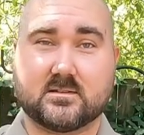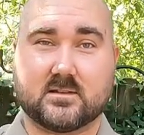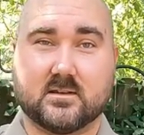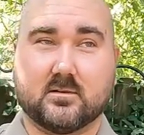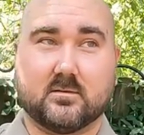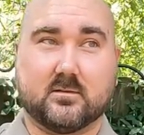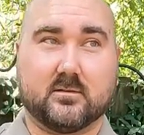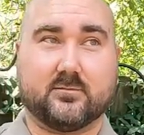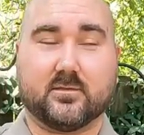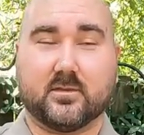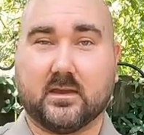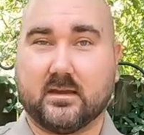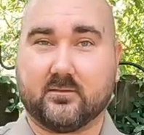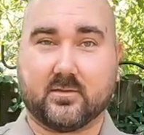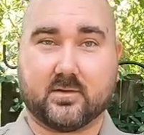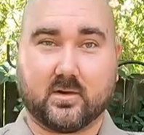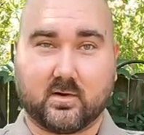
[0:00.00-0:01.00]
So if you
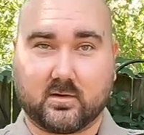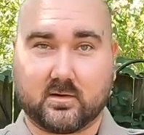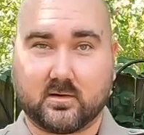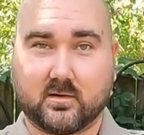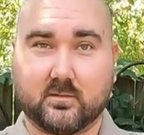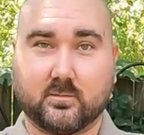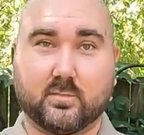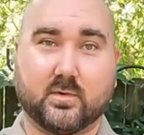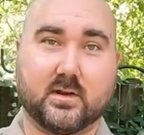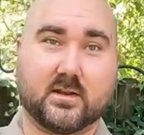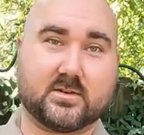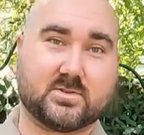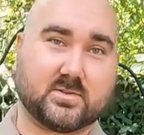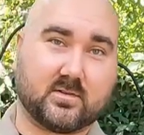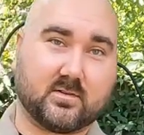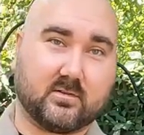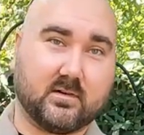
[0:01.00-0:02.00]
have a darker
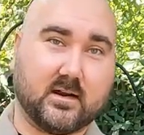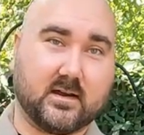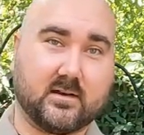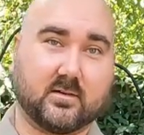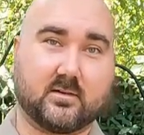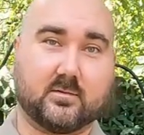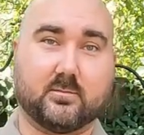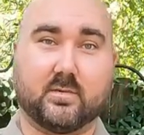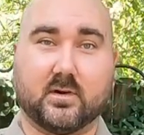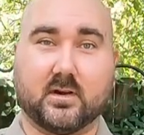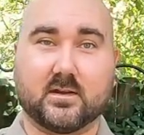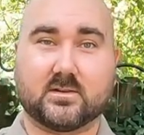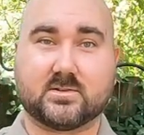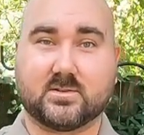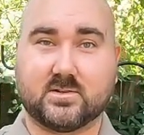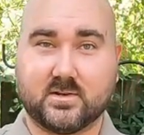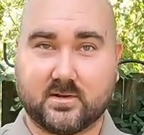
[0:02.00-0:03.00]
complexion or a lighter
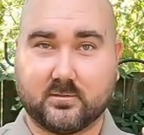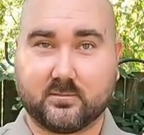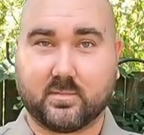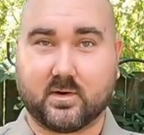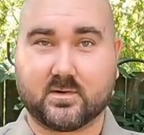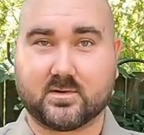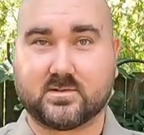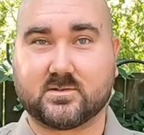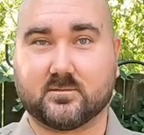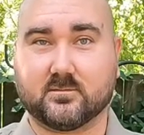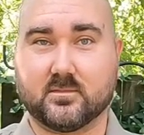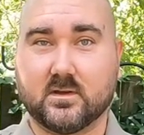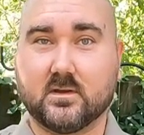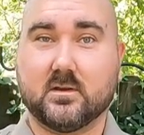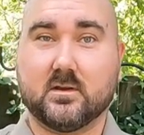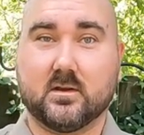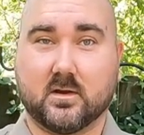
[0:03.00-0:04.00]
complexion, you can purchase them
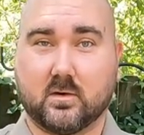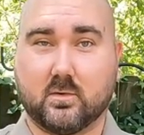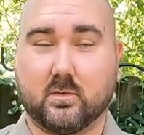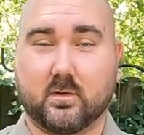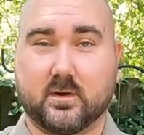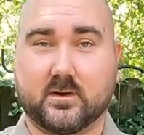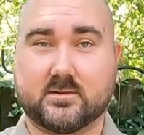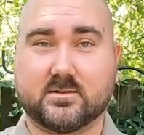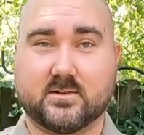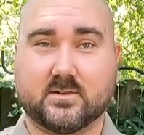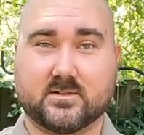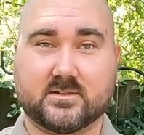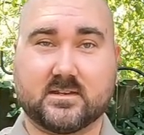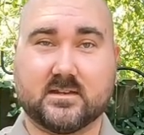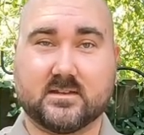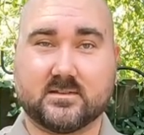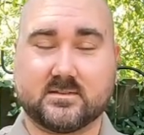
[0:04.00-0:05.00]
according to your
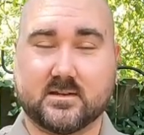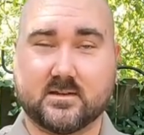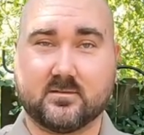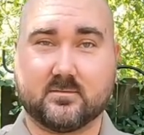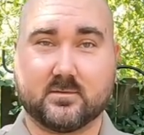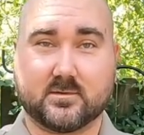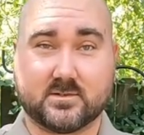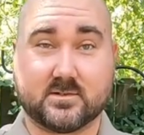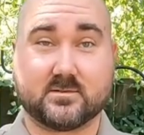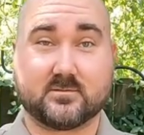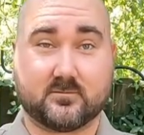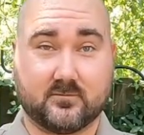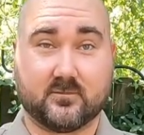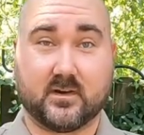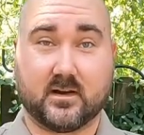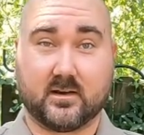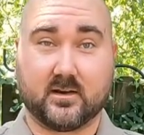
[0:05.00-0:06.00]
skin tone, which is
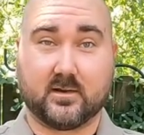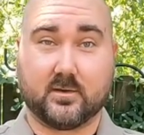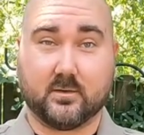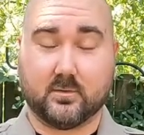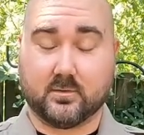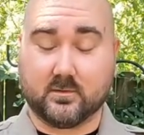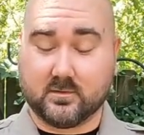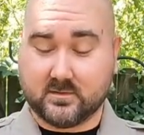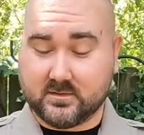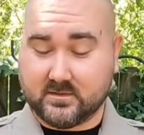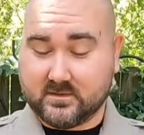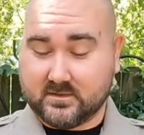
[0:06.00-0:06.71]
very cool.